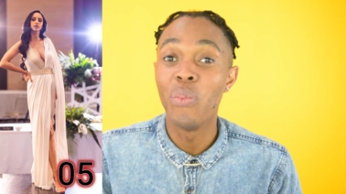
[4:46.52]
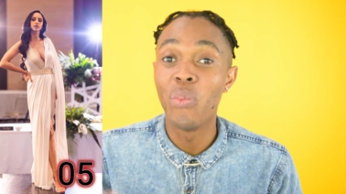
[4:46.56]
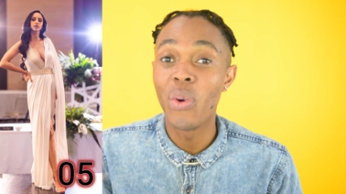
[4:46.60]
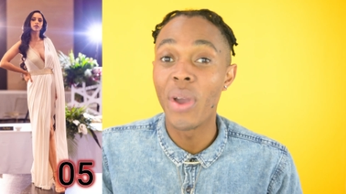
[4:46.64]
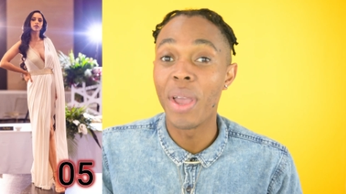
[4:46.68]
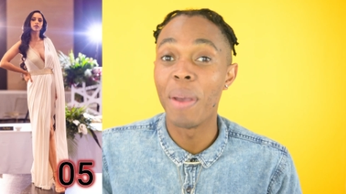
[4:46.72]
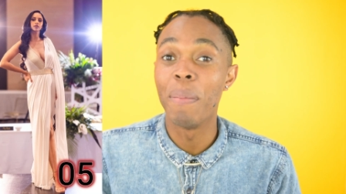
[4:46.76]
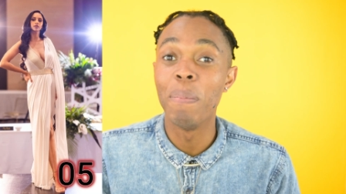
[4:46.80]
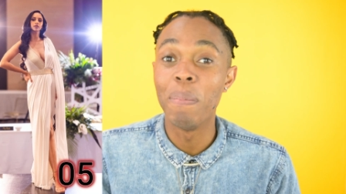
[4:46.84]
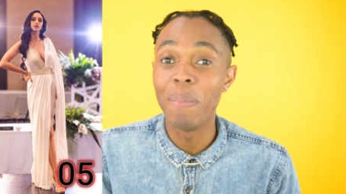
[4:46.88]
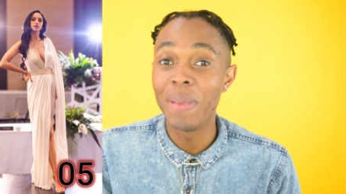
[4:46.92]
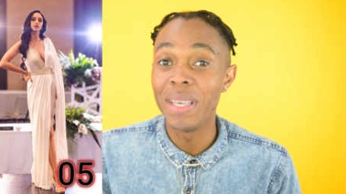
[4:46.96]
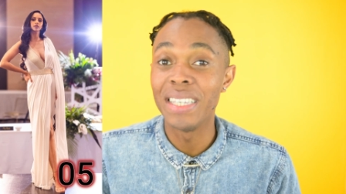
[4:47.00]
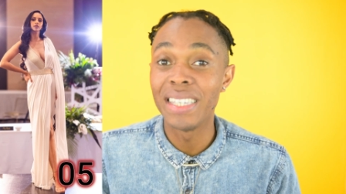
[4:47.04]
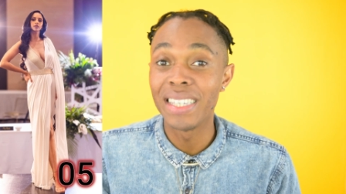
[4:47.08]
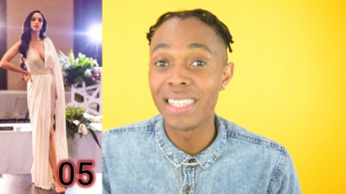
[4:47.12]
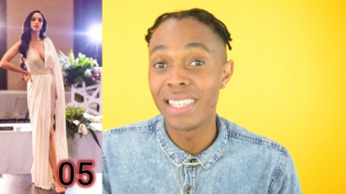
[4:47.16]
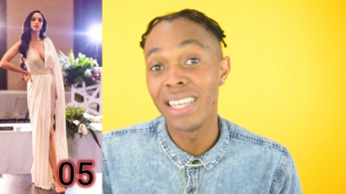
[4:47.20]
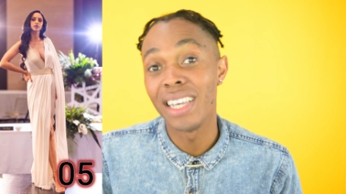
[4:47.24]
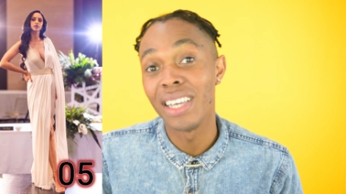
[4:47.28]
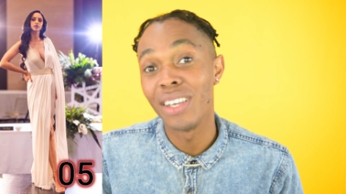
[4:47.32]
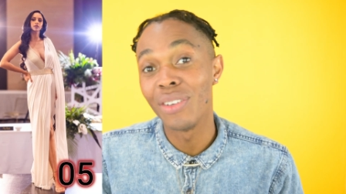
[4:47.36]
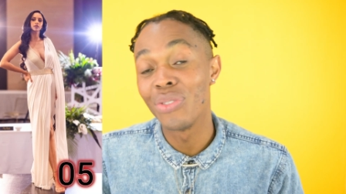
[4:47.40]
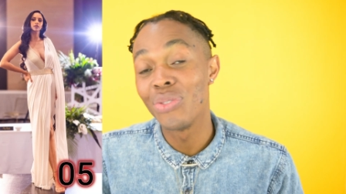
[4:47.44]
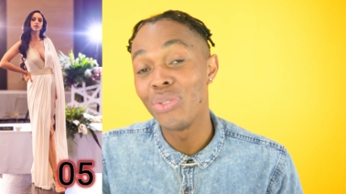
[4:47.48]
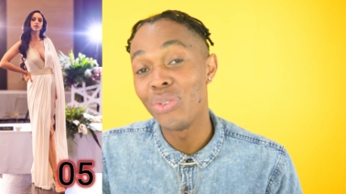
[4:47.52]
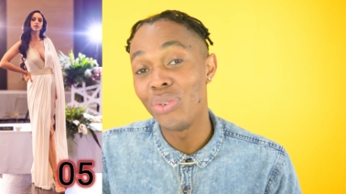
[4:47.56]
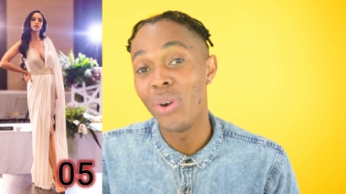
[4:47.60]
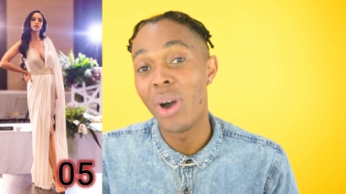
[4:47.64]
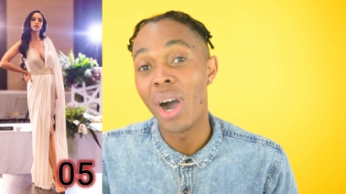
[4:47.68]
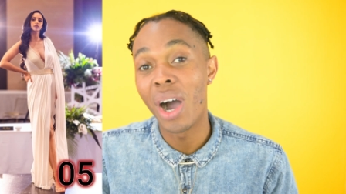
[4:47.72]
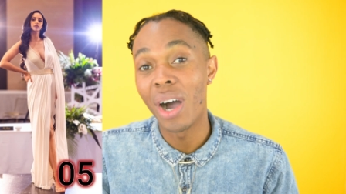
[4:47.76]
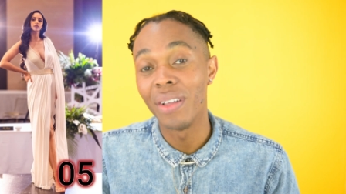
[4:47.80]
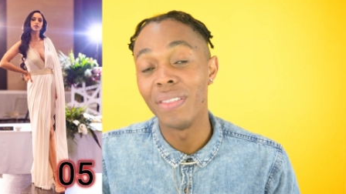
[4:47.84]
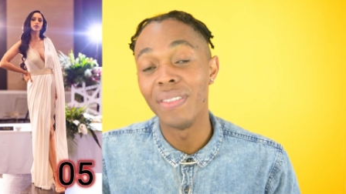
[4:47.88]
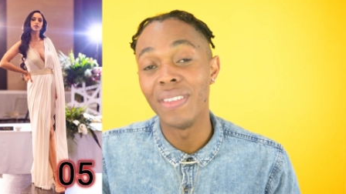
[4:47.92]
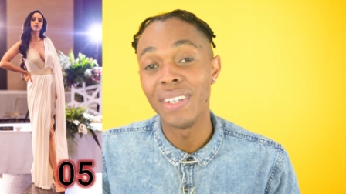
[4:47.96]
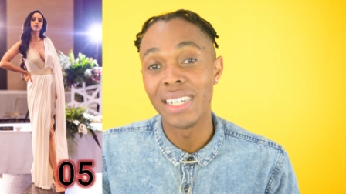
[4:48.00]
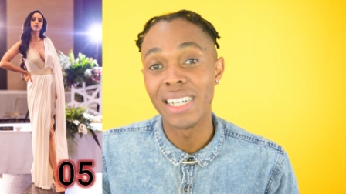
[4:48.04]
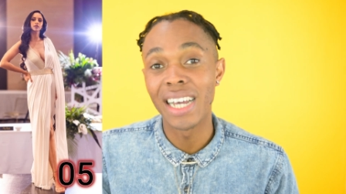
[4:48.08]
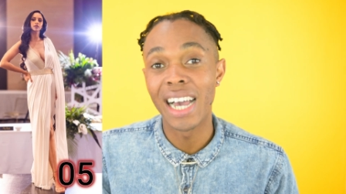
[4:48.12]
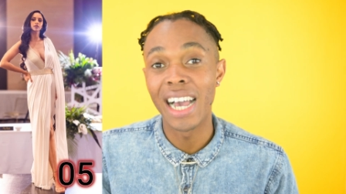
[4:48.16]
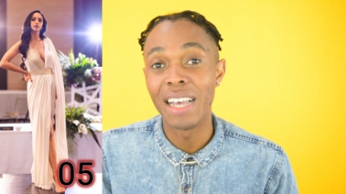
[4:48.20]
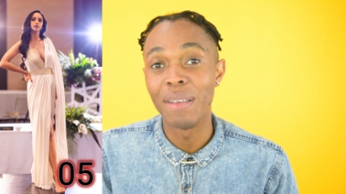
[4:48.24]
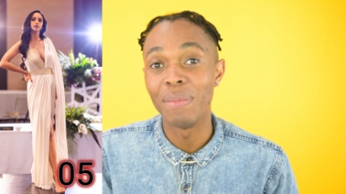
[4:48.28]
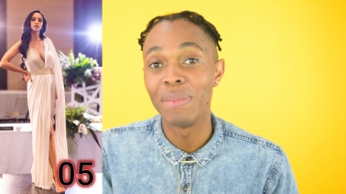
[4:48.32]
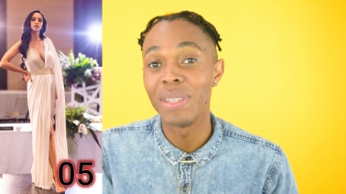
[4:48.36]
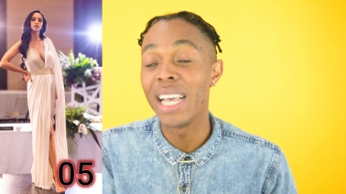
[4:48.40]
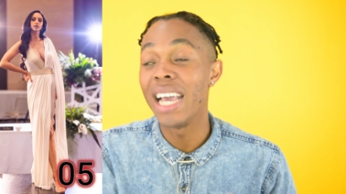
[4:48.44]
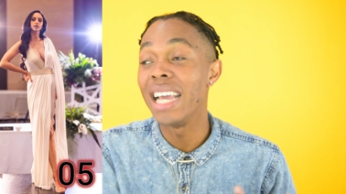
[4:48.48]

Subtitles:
were missing throughout the times.